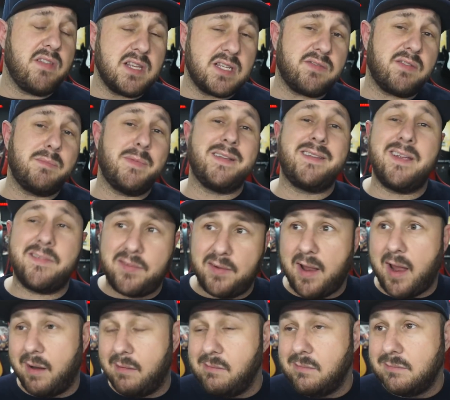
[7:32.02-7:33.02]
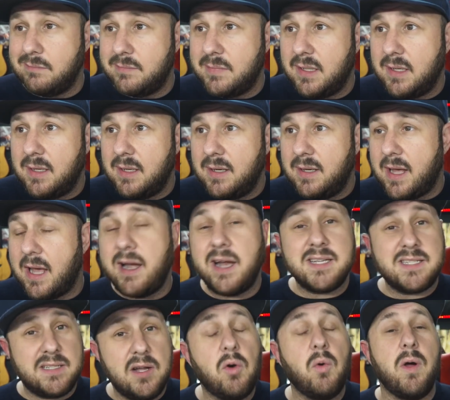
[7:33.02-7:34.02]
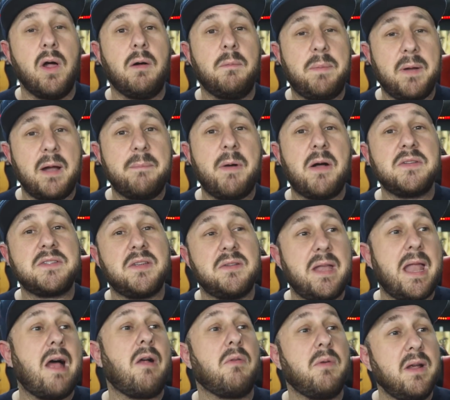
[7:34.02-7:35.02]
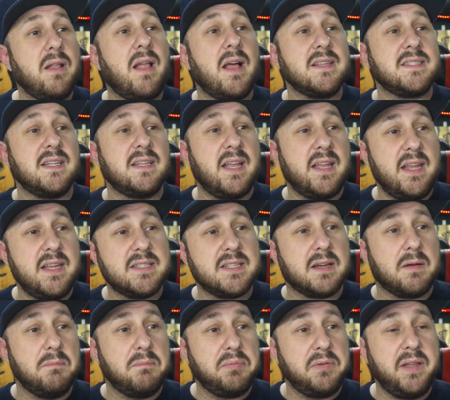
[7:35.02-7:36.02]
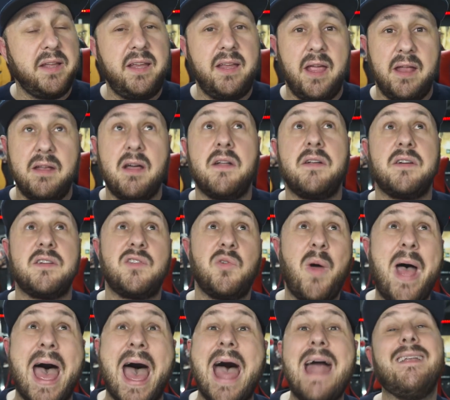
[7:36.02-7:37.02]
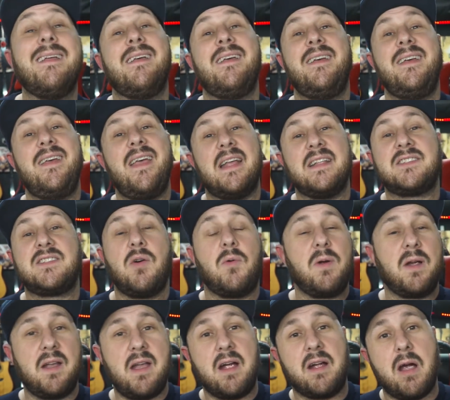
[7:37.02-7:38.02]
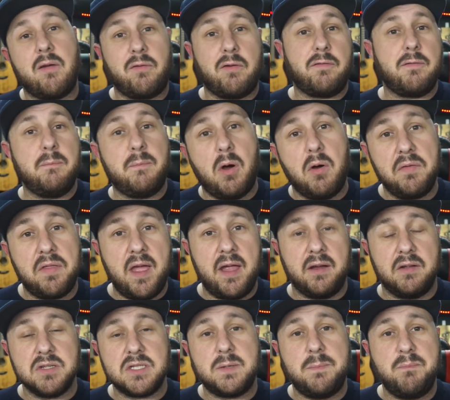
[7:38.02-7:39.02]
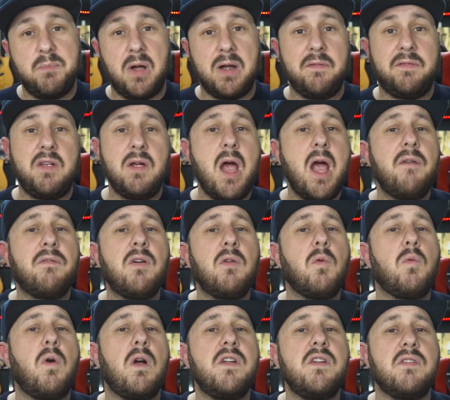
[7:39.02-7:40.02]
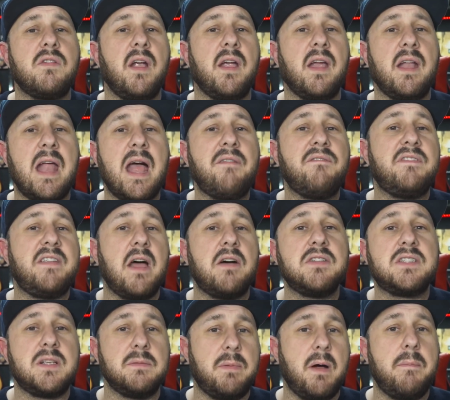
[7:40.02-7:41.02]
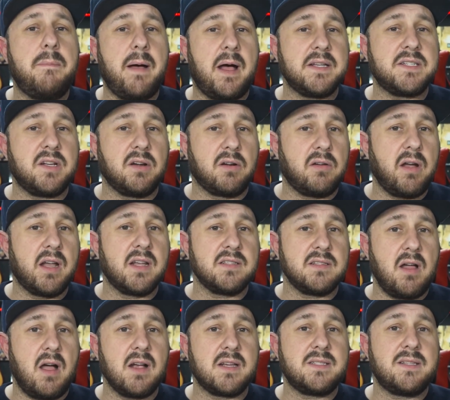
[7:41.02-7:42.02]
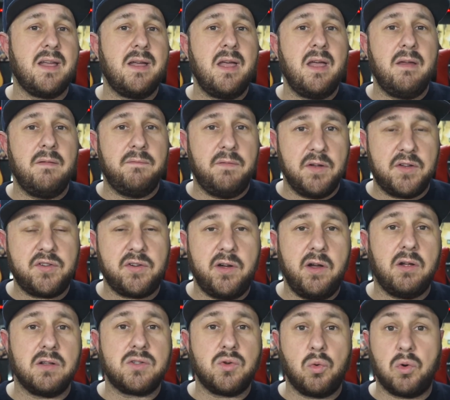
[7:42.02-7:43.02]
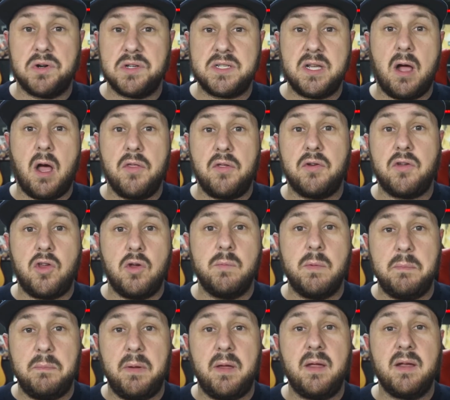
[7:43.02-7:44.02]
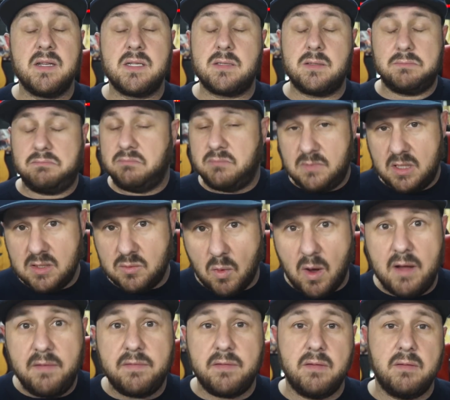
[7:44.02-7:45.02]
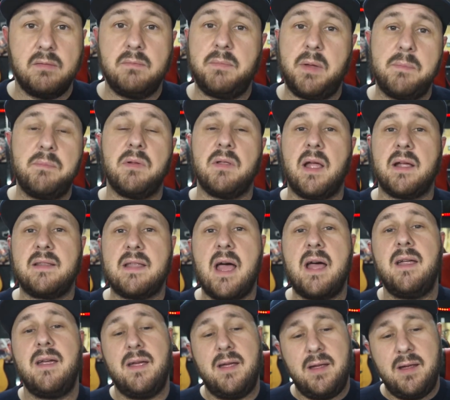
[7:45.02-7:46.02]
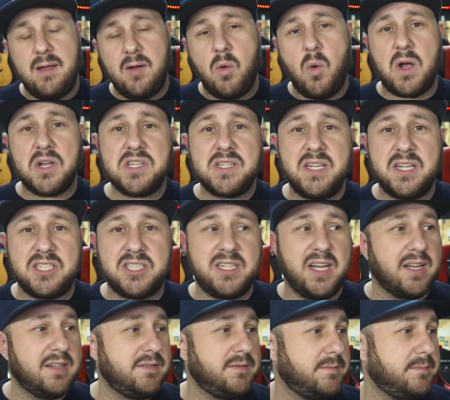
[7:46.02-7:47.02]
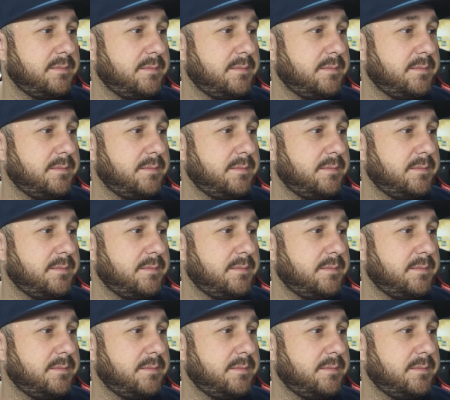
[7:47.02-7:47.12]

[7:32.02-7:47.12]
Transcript: this from a different angle, and I still will, but I'm also now realizing that he's a complete and utter twat, and so we're going to cover it from both angles. But if you're ever wondering and have doubts about Pastor Greg Locke's vitriol towards other human beings, his wife and people like that, watch this shit.